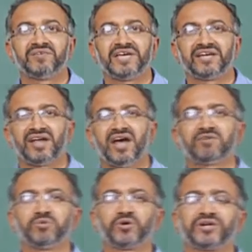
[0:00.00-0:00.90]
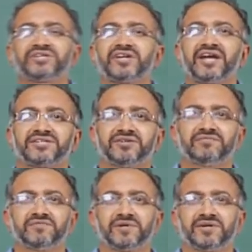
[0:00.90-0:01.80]
we can have a more interactive
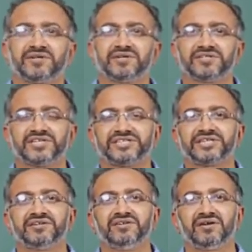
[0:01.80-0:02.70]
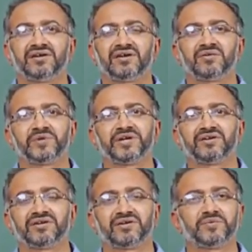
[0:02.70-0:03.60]
session
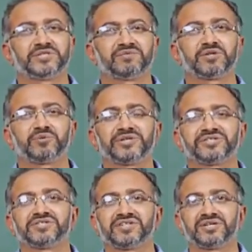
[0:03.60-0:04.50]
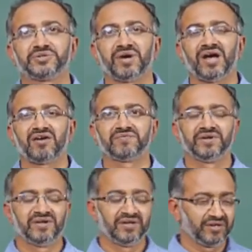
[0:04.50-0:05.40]
where whichever questions that you have
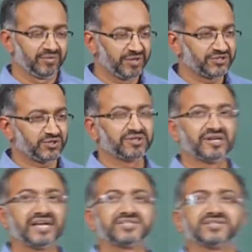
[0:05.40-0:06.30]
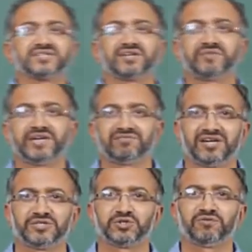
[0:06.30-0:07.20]
based on the lectures that we have
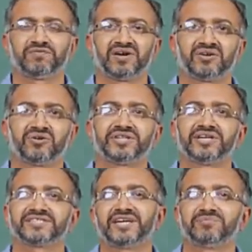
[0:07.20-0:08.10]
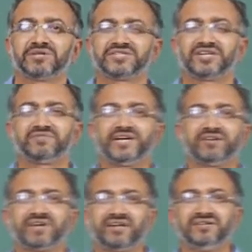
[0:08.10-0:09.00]
done so far or the assignments that we
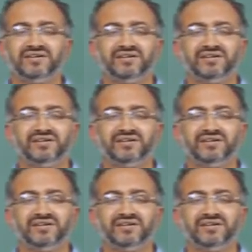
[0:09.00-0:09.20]
have done,